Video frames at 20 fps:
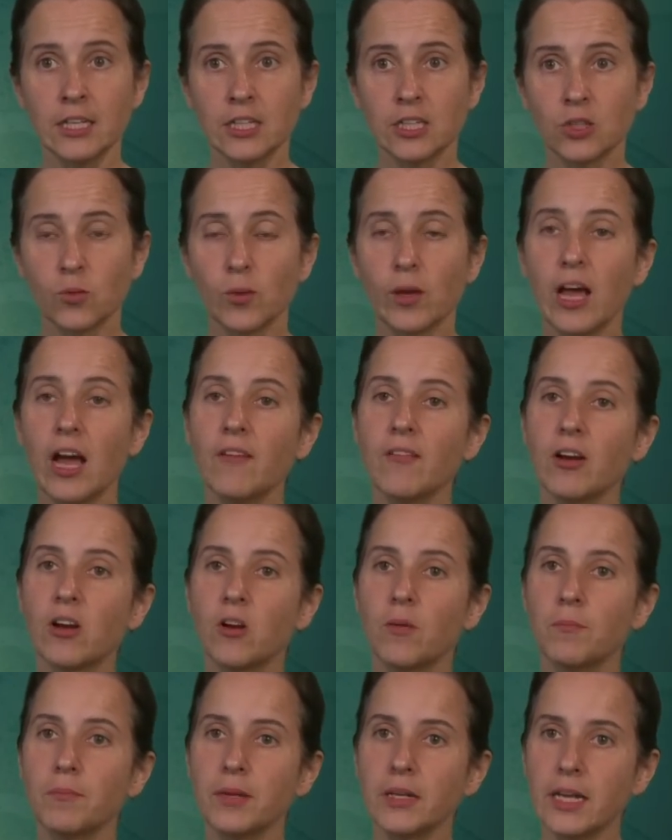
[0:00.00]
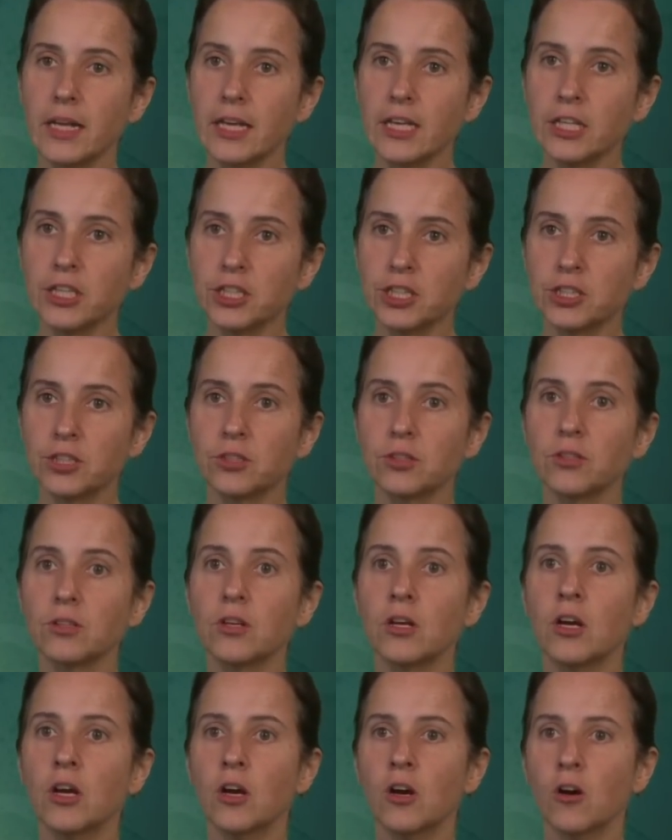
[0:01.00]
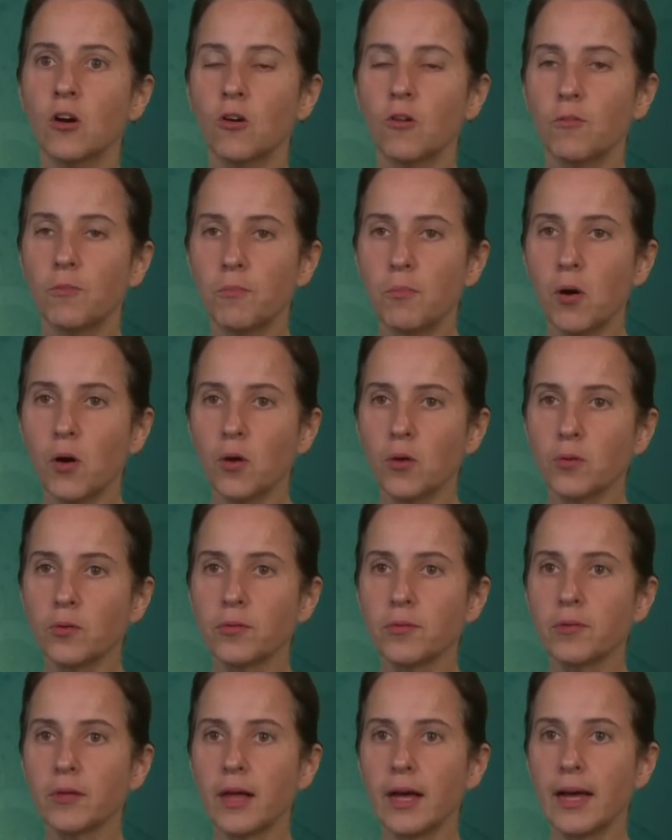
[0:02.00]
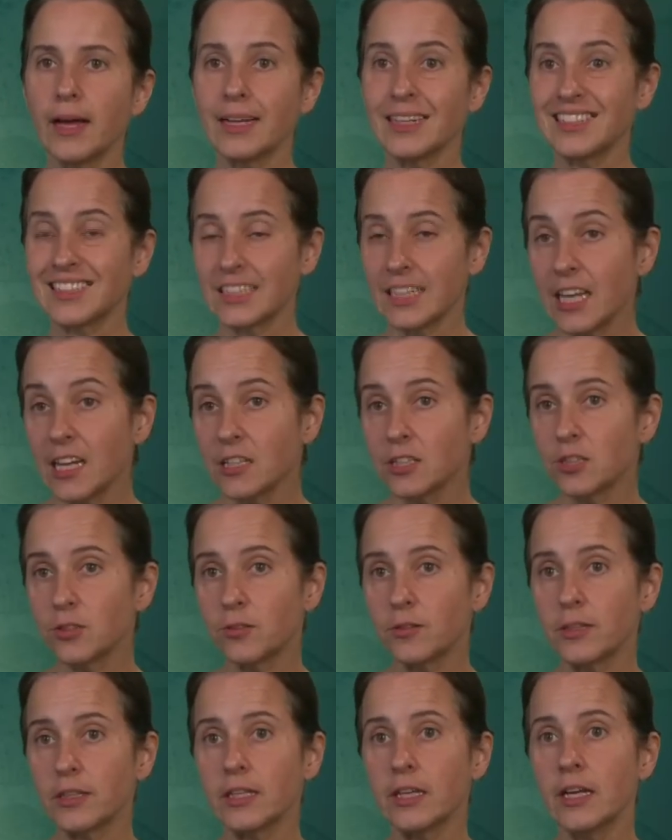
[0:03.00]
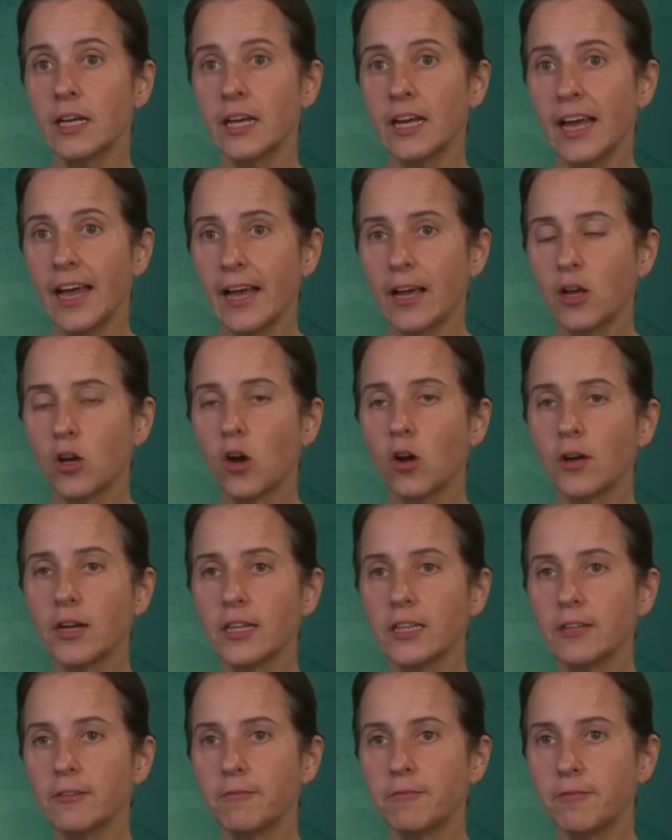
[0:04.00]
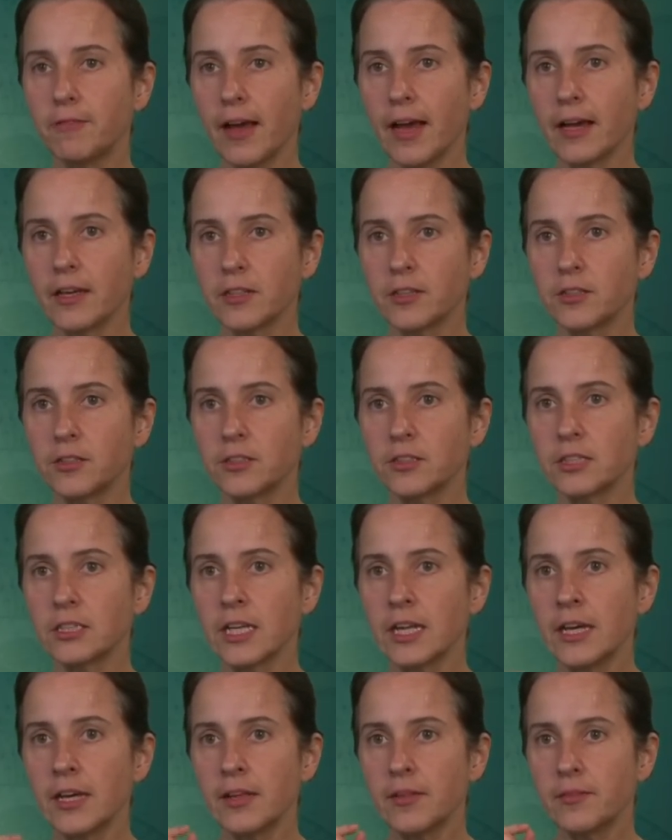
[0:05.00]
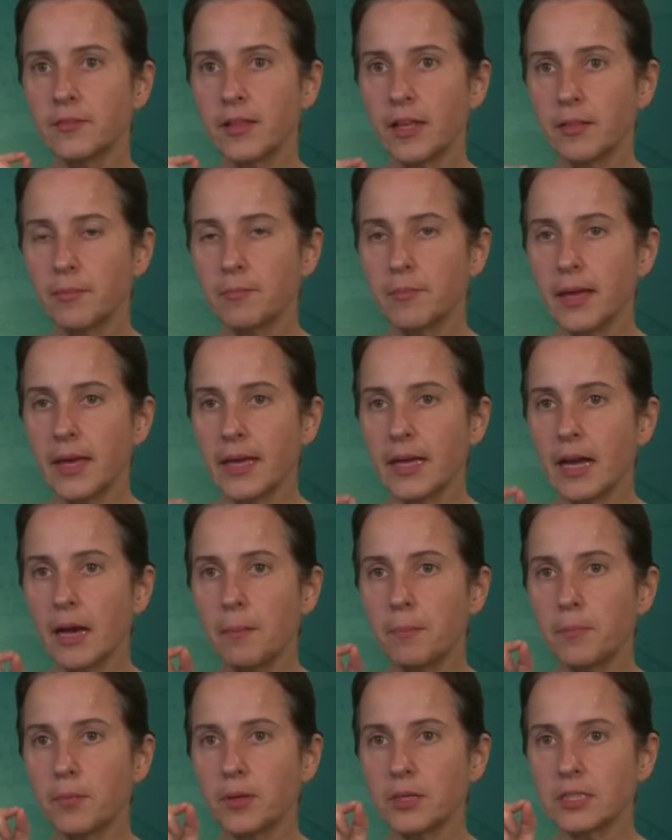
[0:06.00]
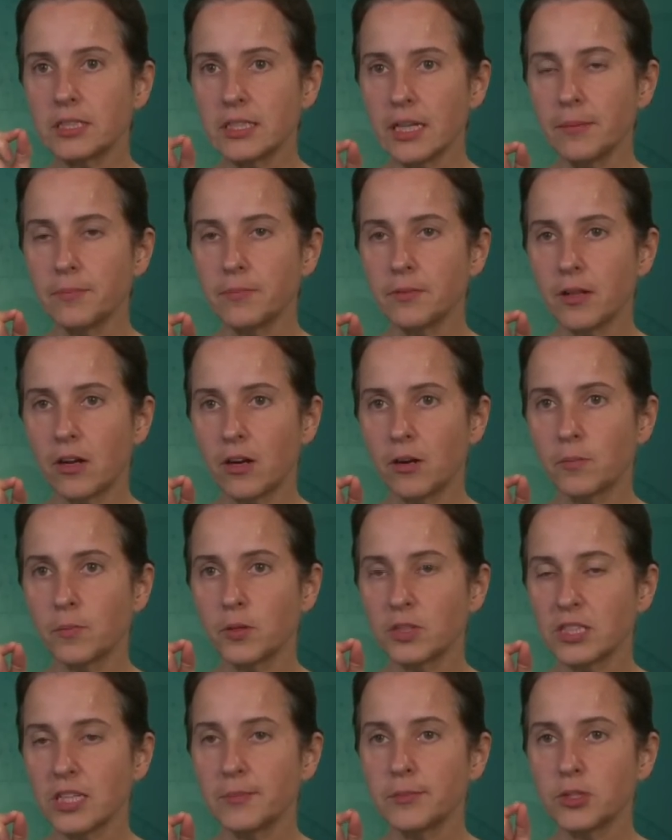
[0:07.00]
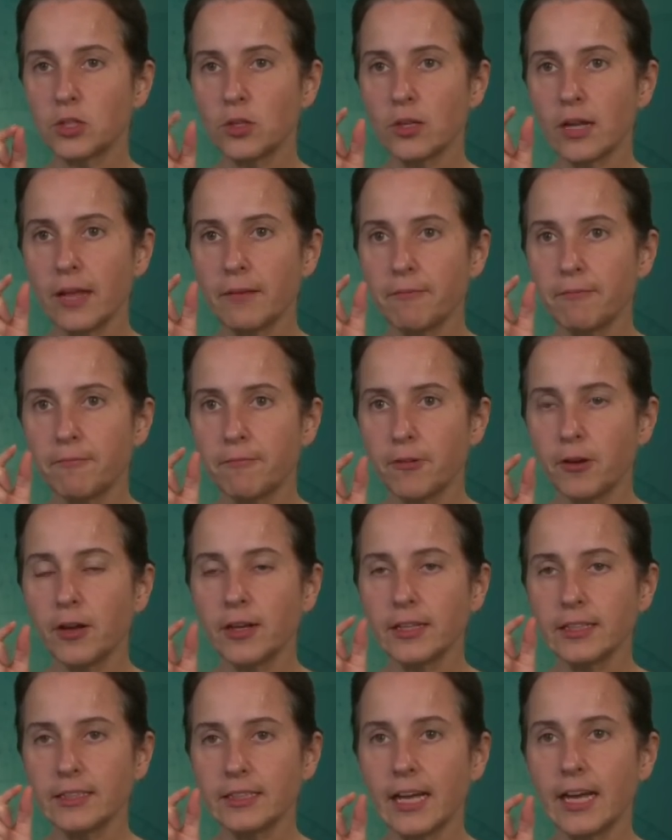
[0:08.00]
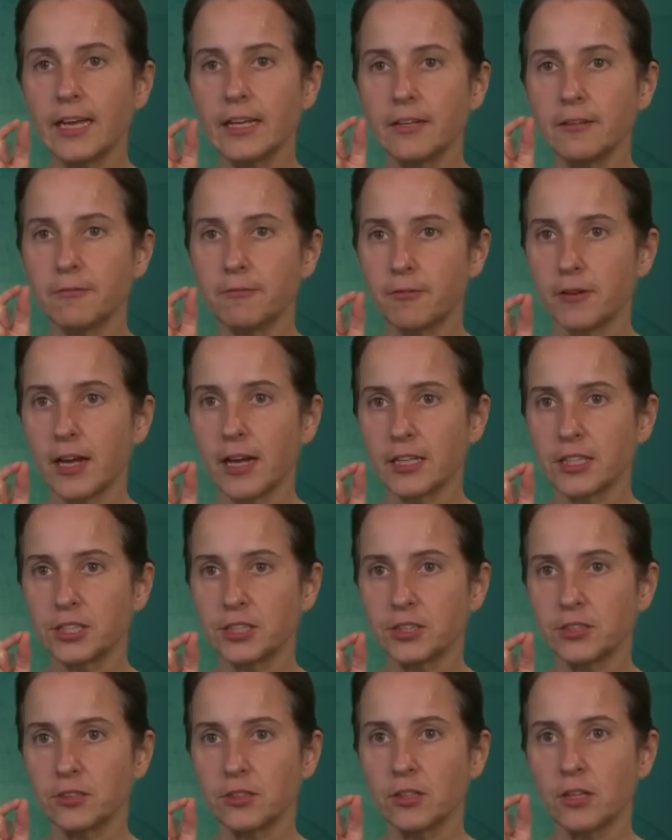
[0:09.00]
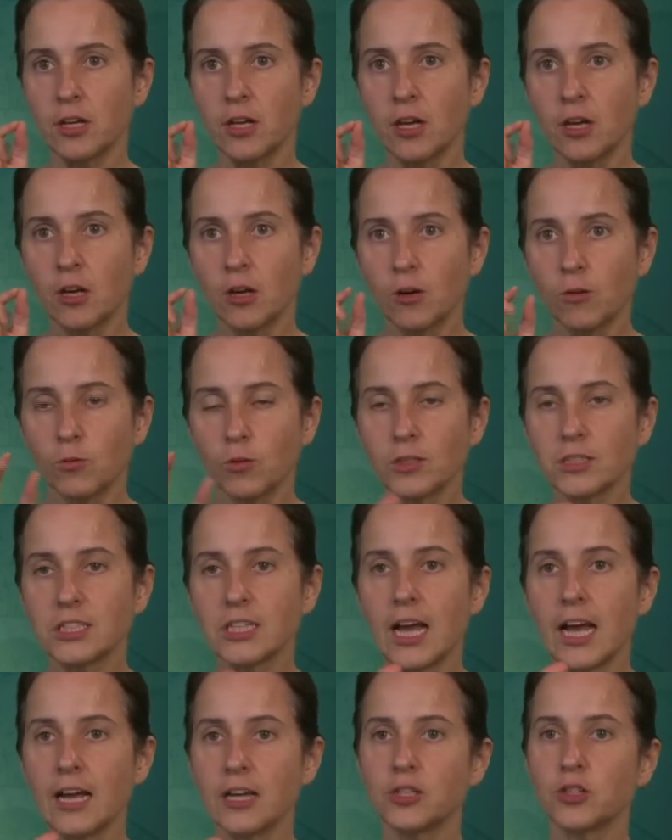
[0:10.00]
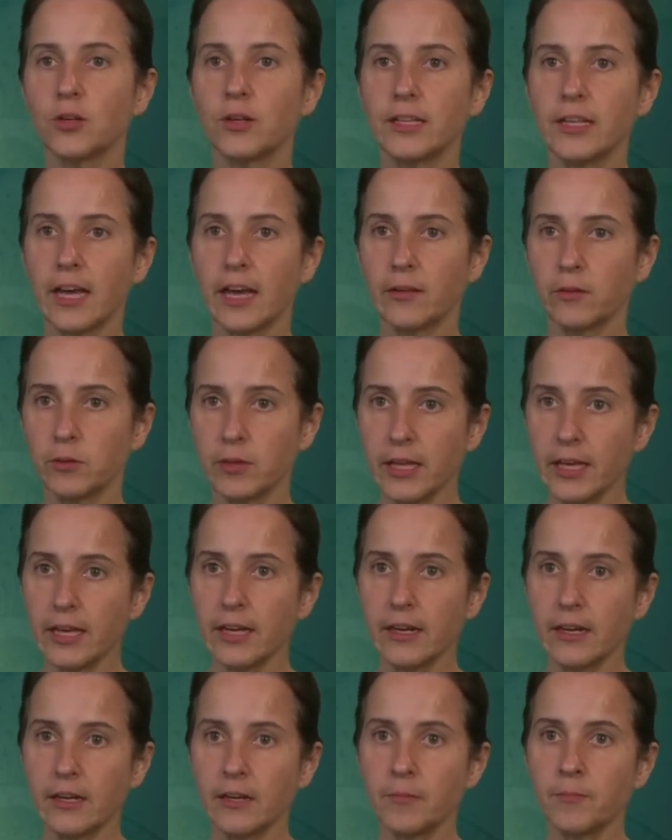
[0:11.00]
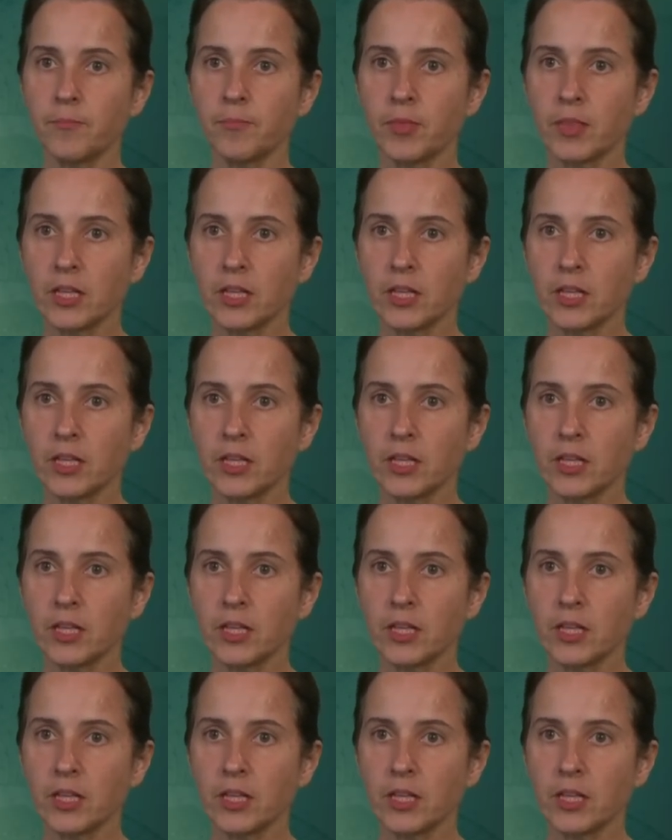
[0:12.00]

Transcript: So we have a combination of both uh, sensory and cognitive factors that make a percept or perception a very tiny fraction of what's actually out there.